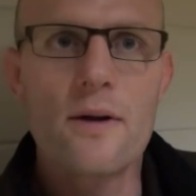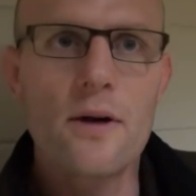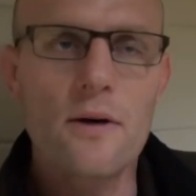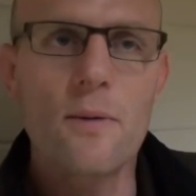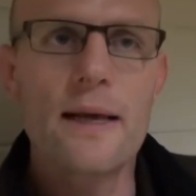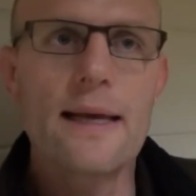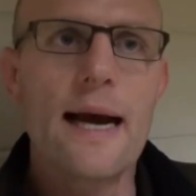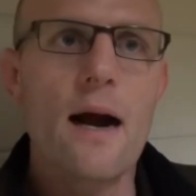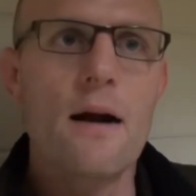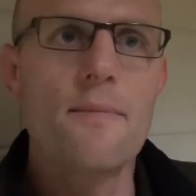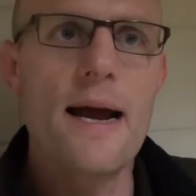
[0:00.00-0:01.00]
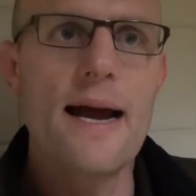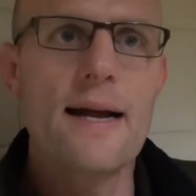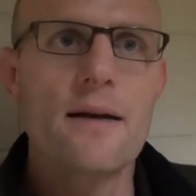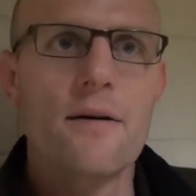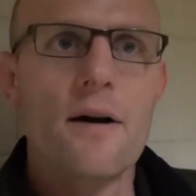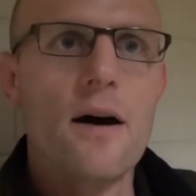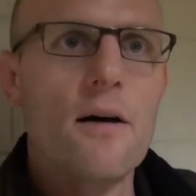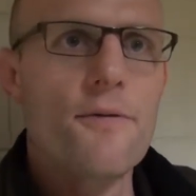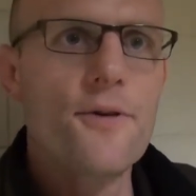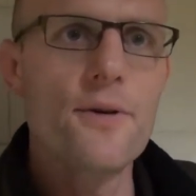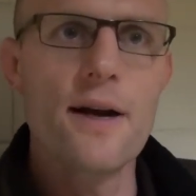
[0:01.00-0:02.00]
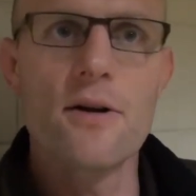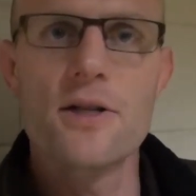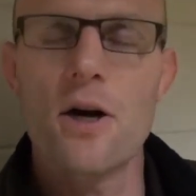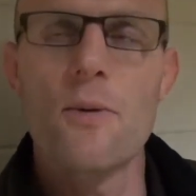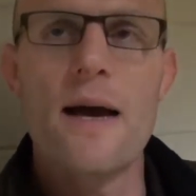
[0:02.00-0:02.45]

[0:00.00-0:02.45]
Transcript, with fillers: took away the Iron Man a, a few years ago.